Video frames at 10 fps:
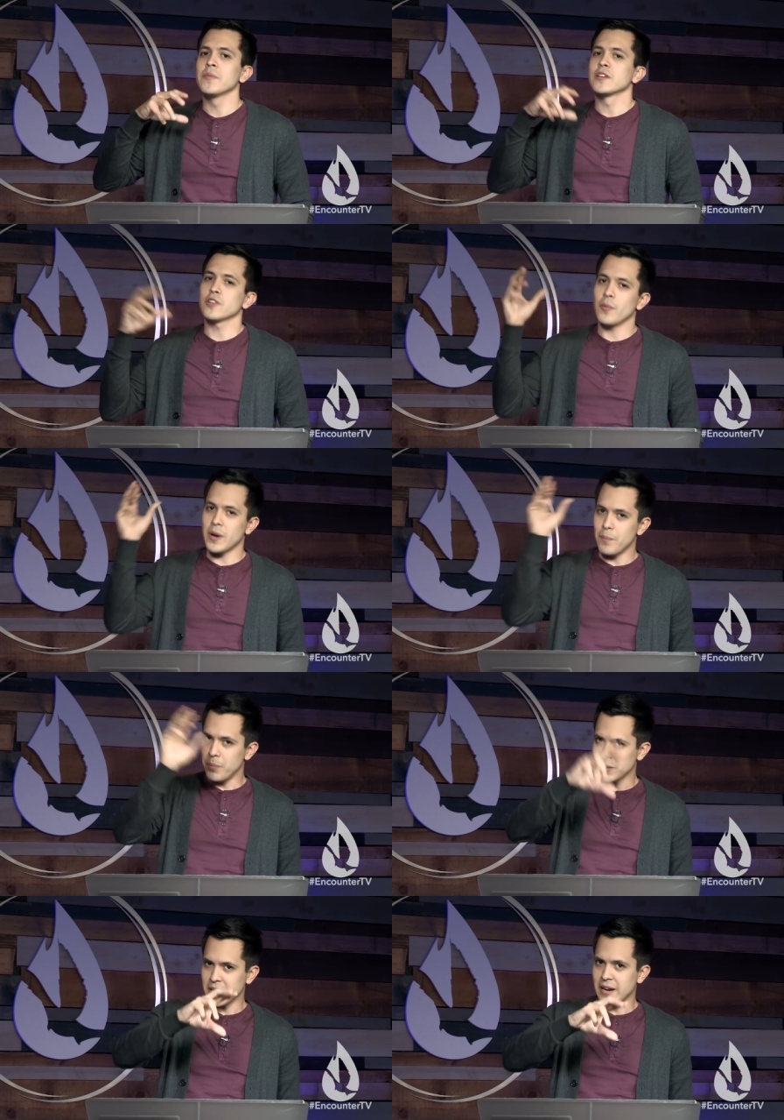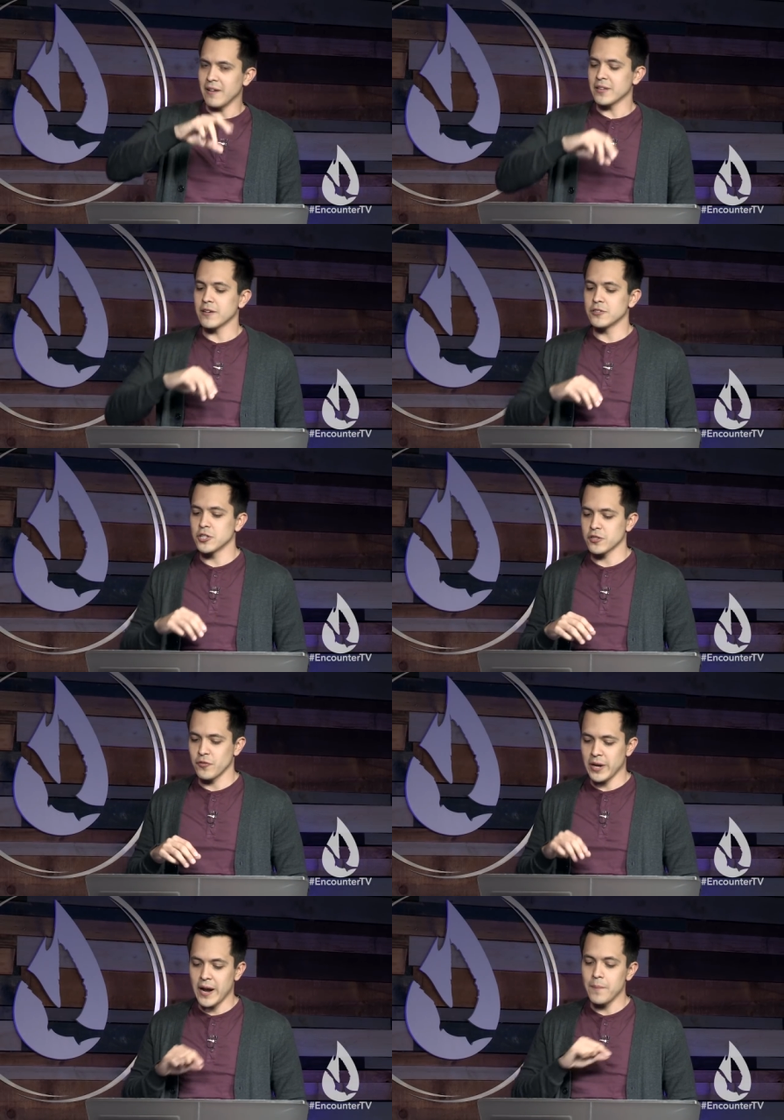So I want to put that out there just
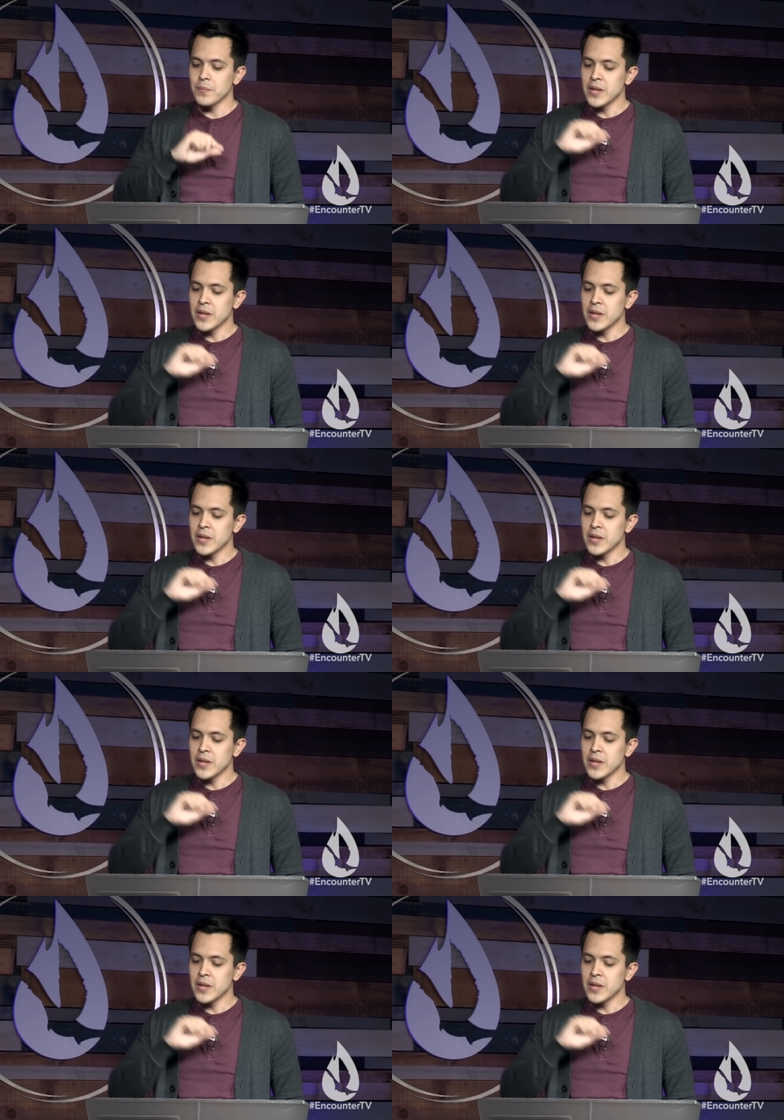for now.